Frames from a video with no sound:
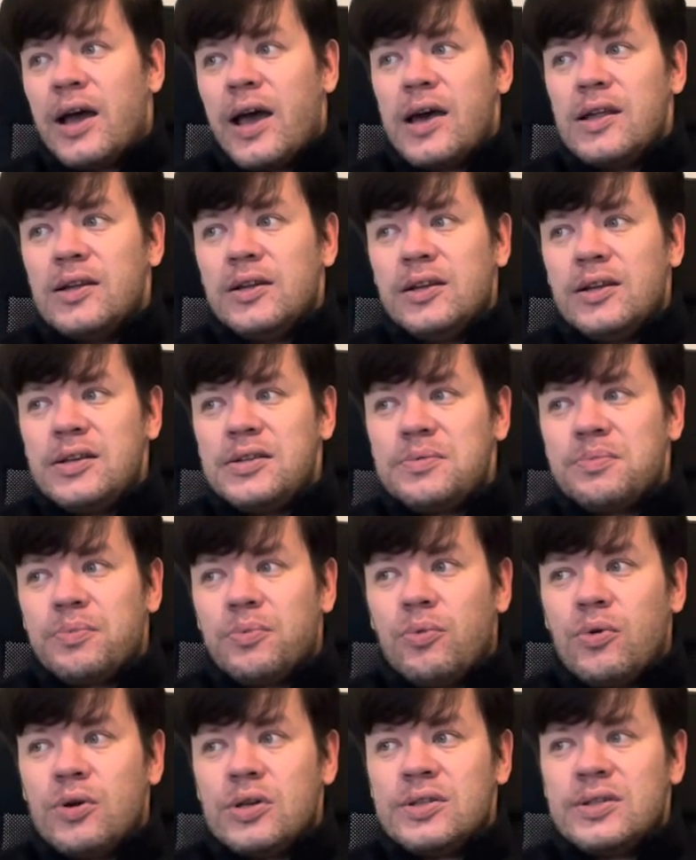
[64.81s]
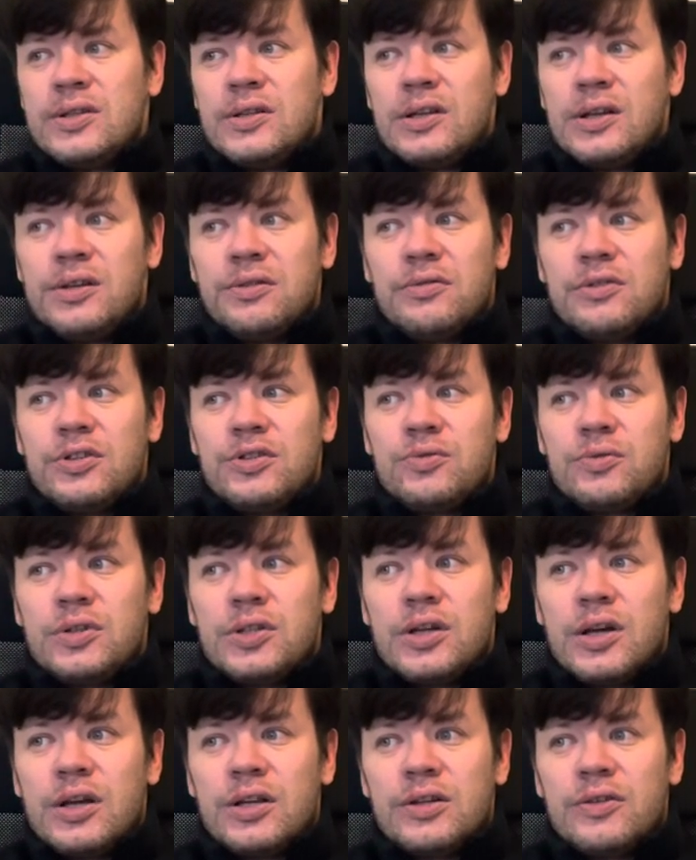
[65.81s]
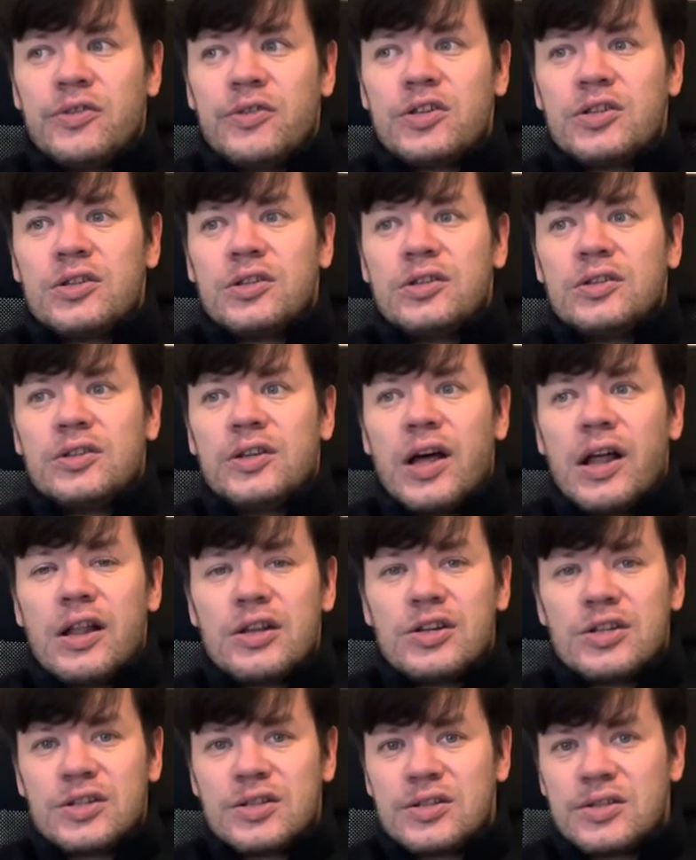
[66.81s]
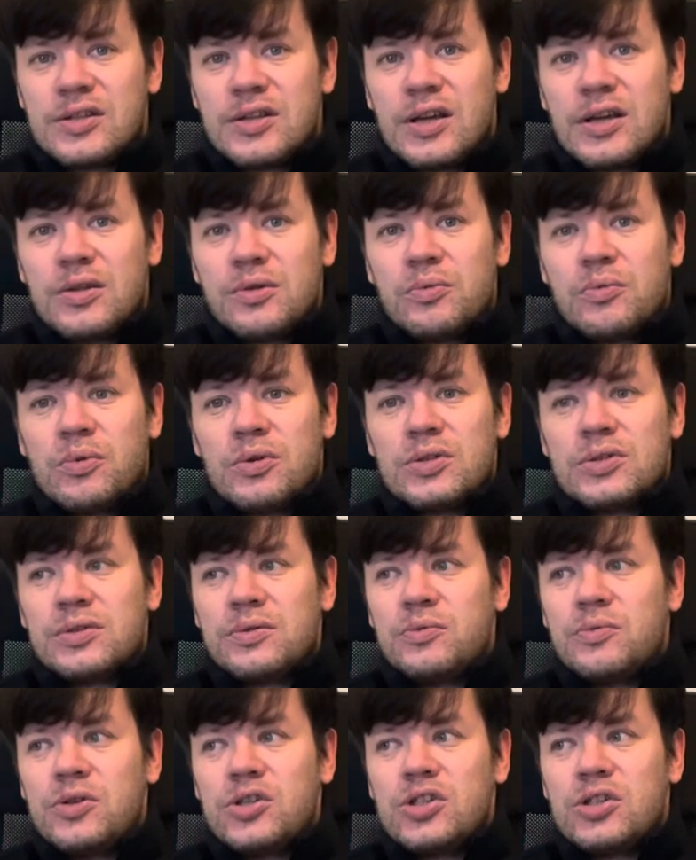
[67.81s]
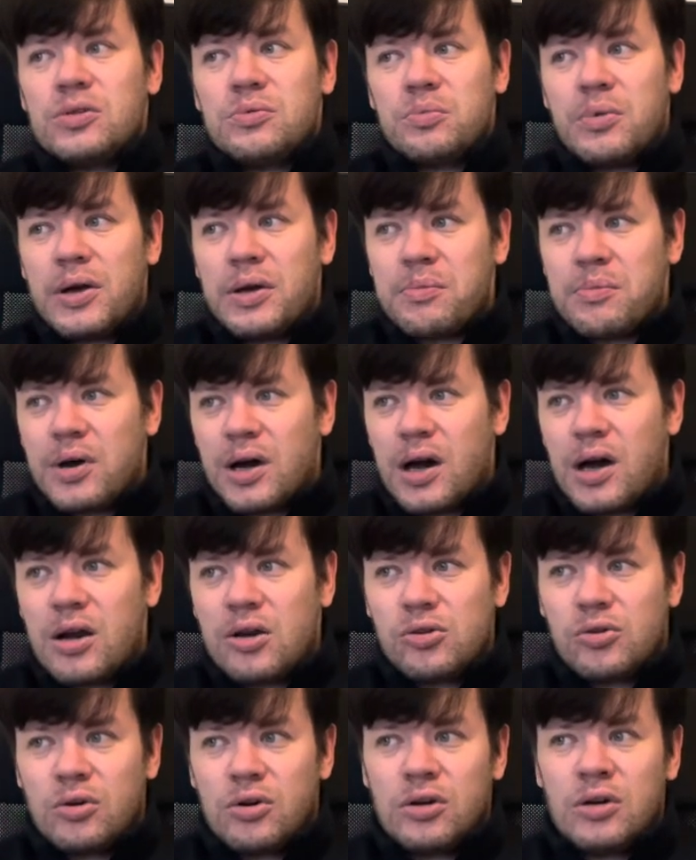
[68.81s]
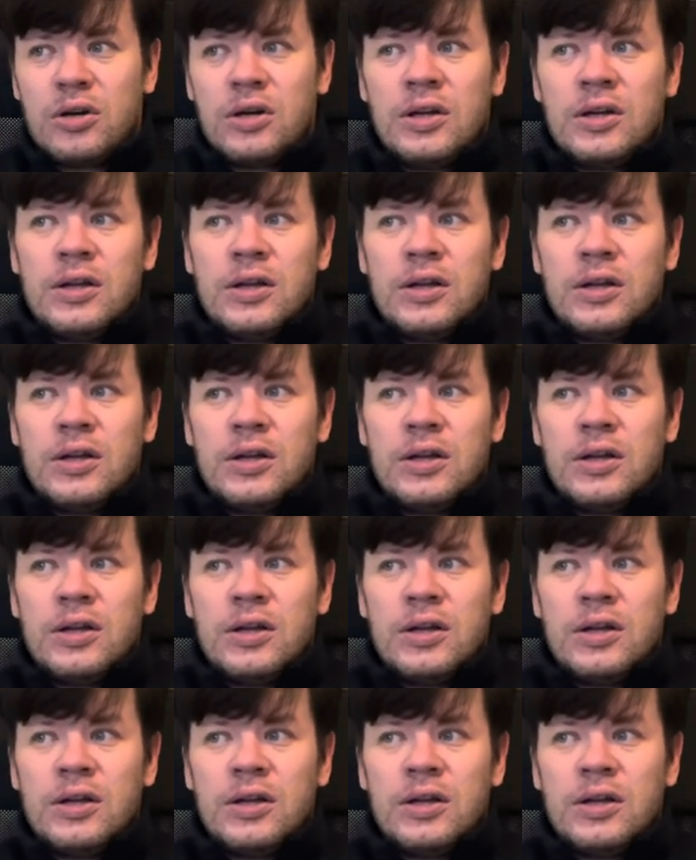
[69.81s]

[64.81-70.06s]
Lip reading: And Lisp was the language for the artificial intelligence that was visioned by MacArthur